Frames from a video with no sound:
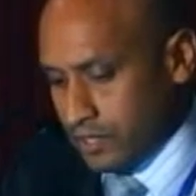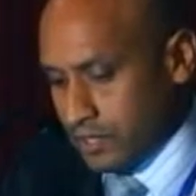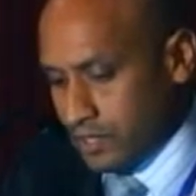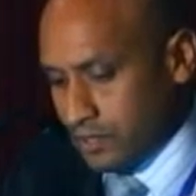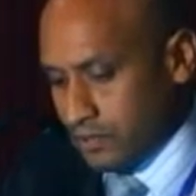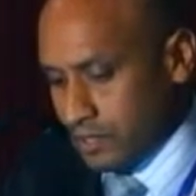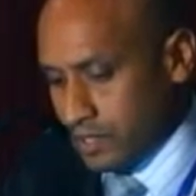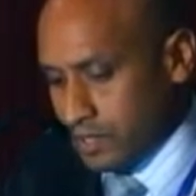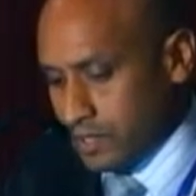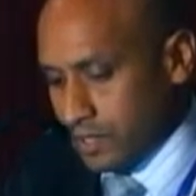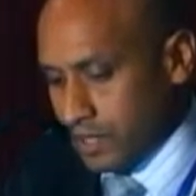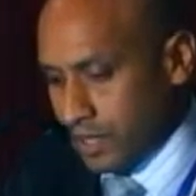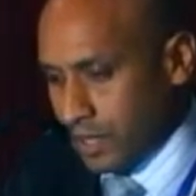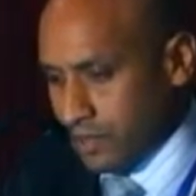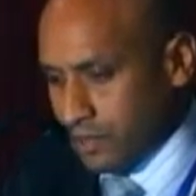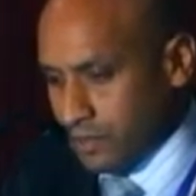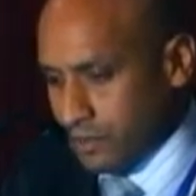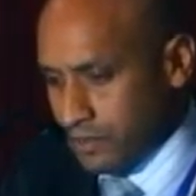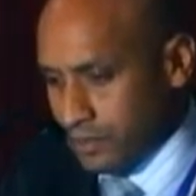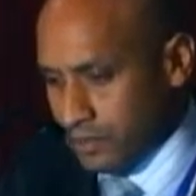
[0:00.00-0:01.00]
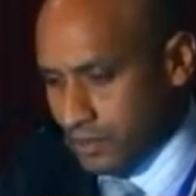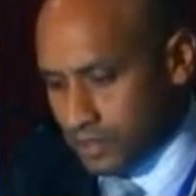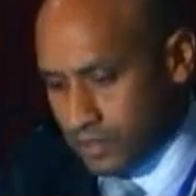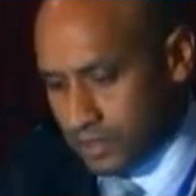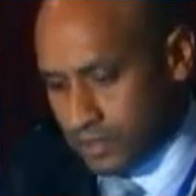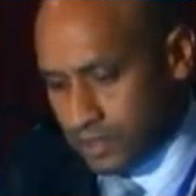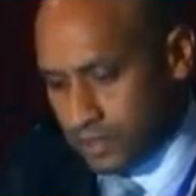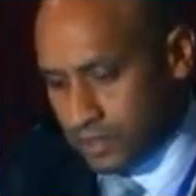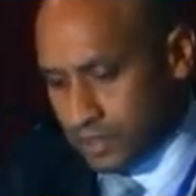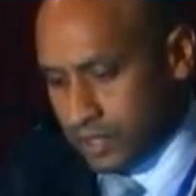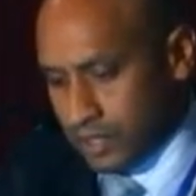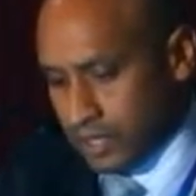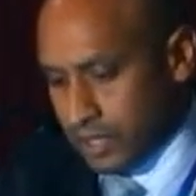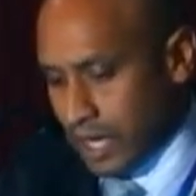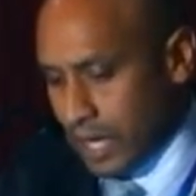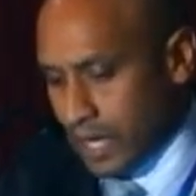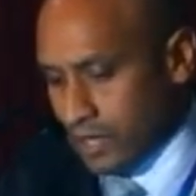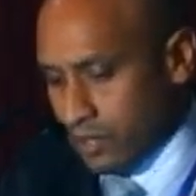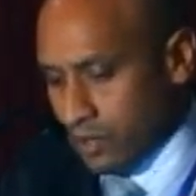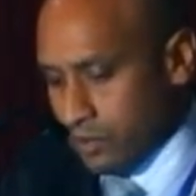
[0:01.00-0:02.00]
Stress Scale, the
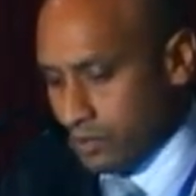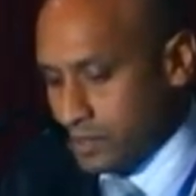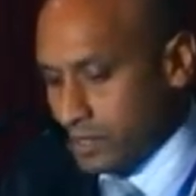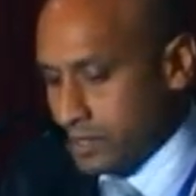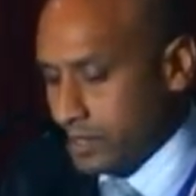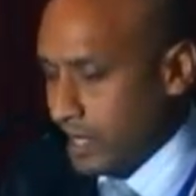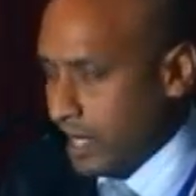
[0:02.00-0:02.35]
Adult